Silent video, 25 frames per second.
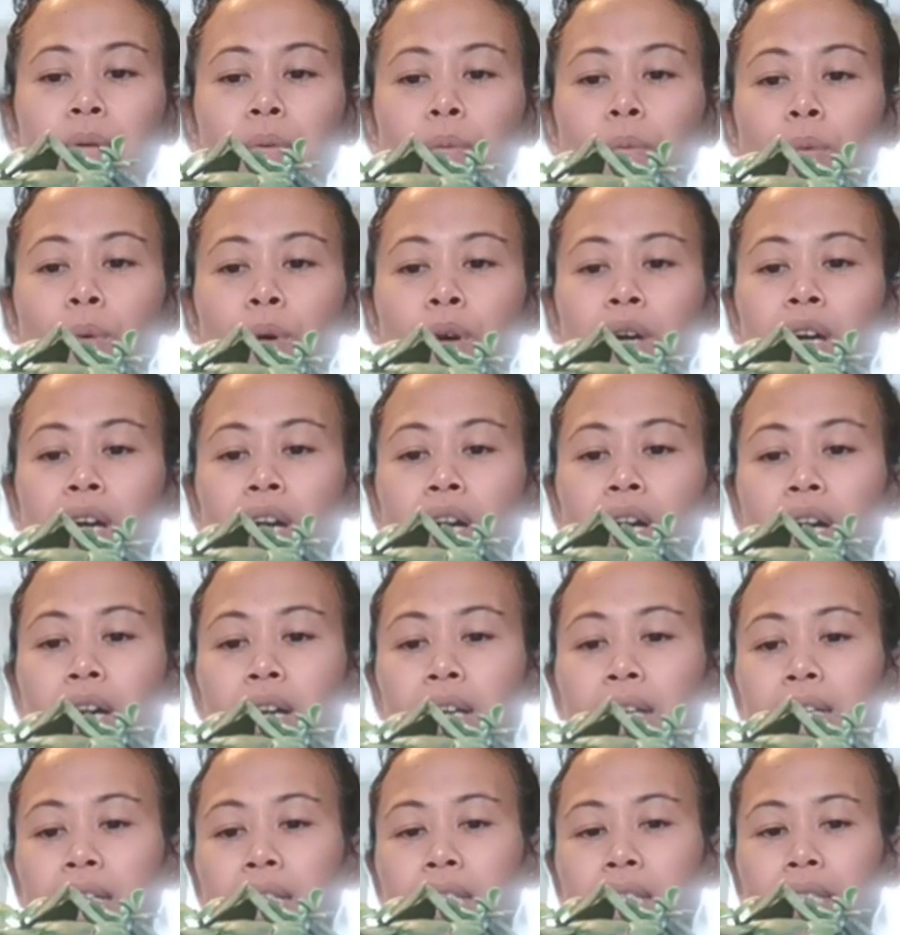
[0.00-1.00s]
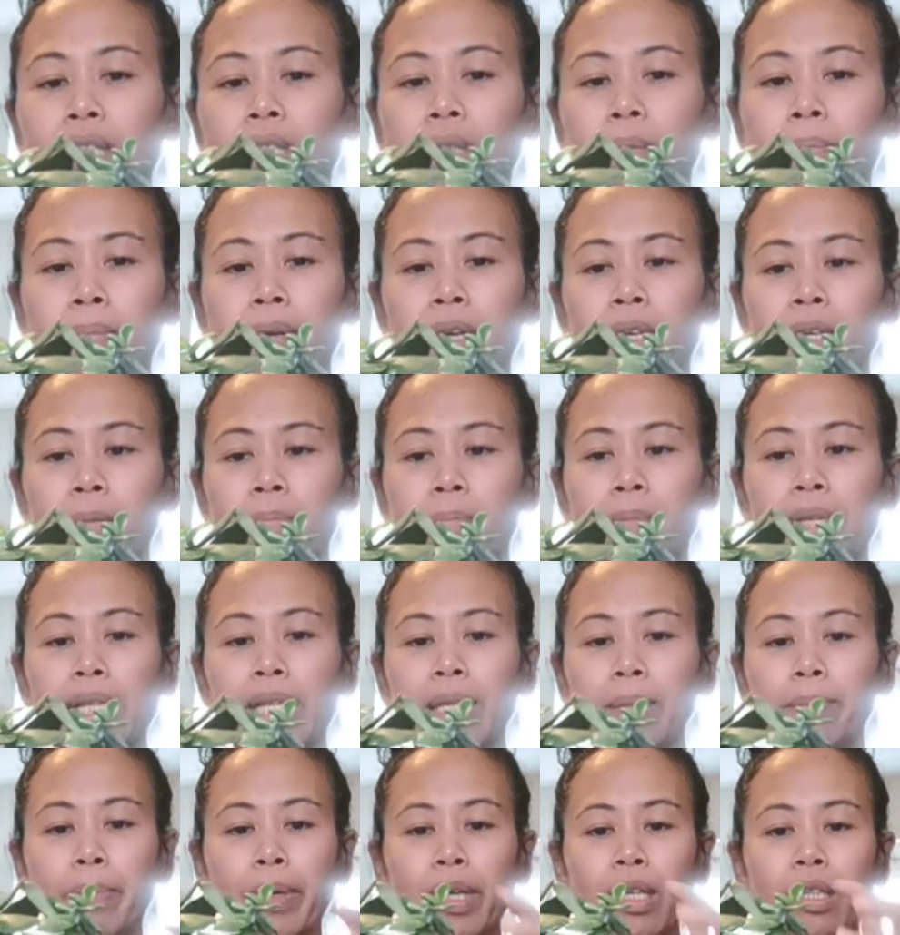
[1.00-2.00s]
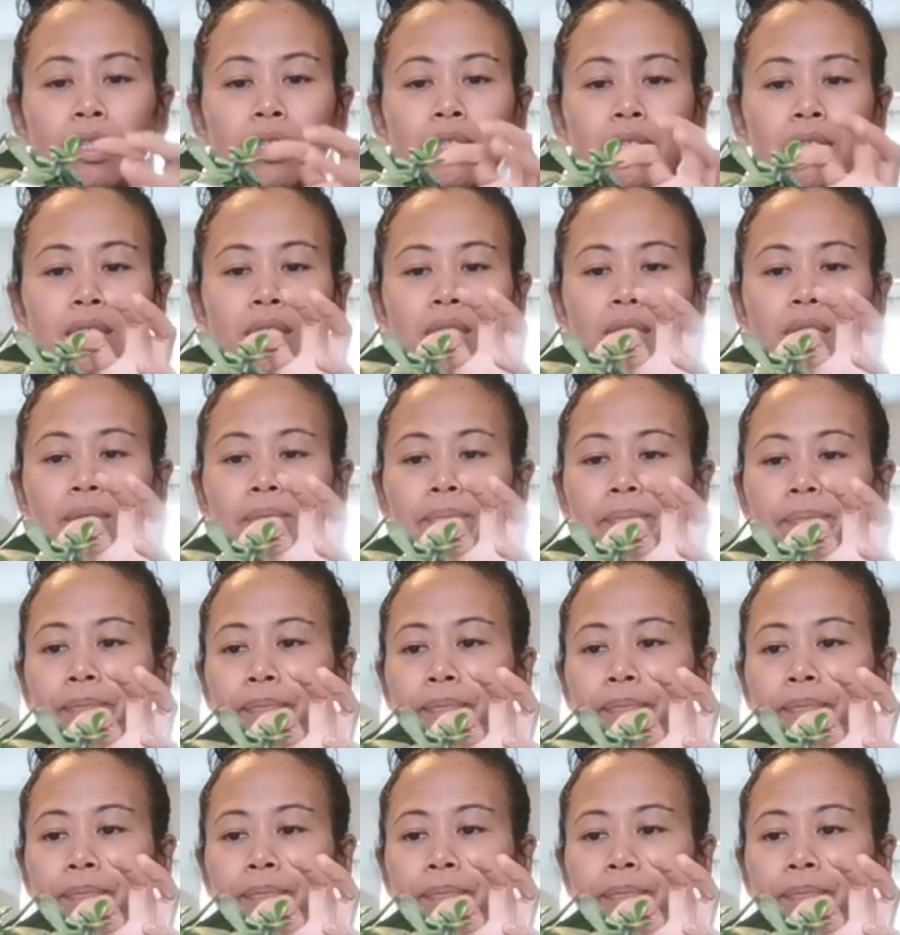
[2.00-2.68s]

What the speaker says: were eaten by mealybugs,